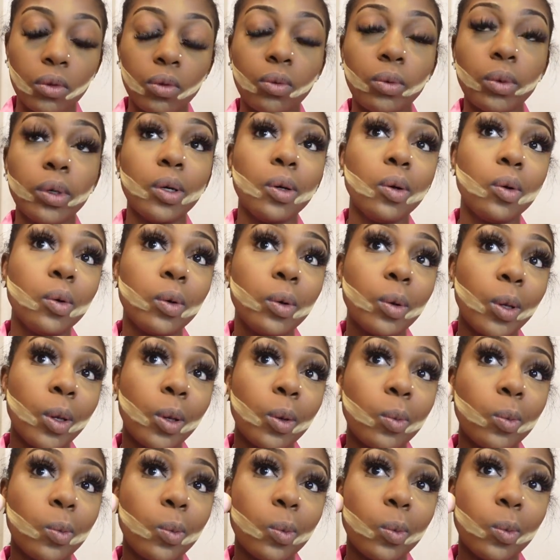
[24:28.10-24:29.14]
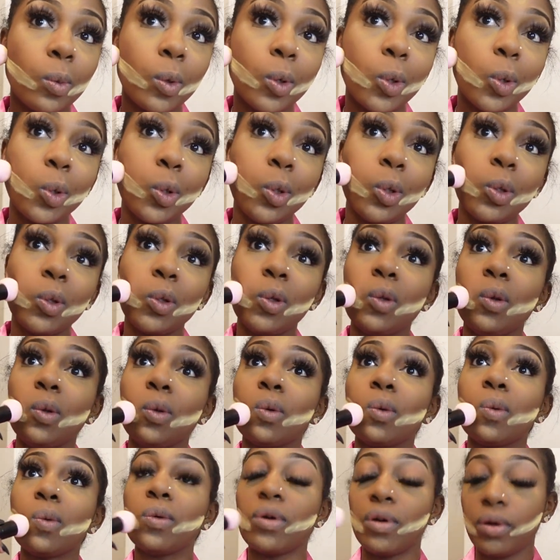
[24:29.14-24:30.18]
Real quick, real easy,
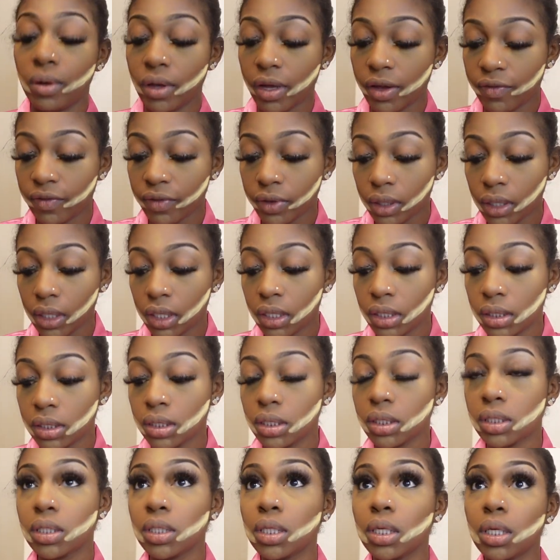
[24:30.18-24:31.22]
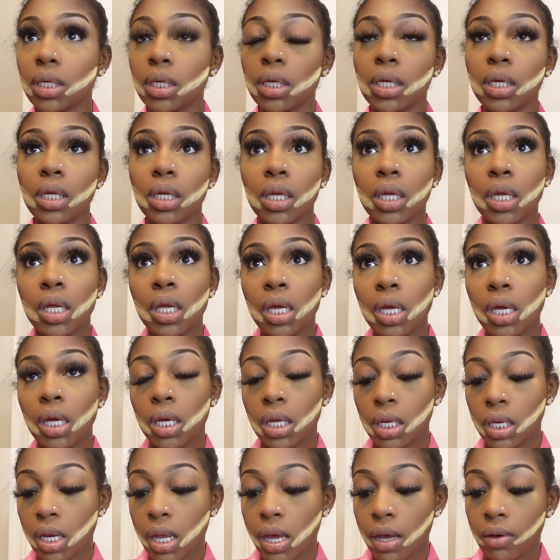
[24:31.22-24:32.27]
real effortless
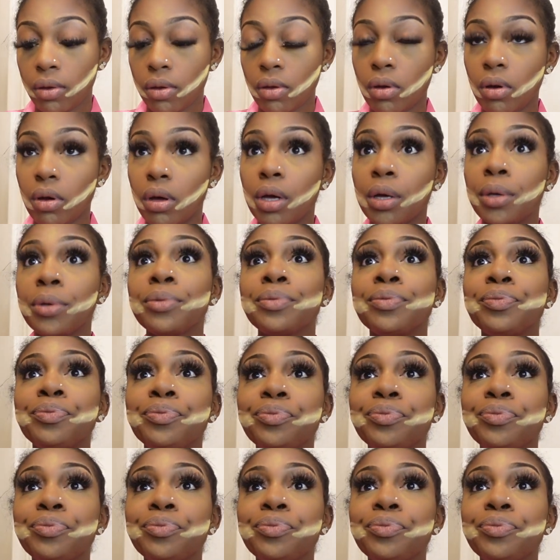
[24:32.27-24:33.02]
now y'all